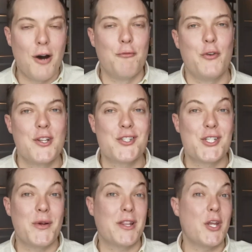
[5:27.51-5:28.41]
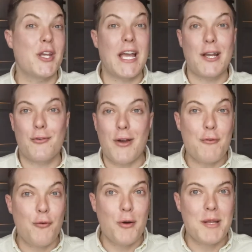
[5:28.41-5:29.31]
confidence knowing that you're getting
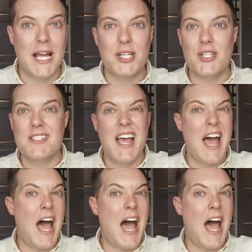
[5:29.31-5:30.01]
great formulations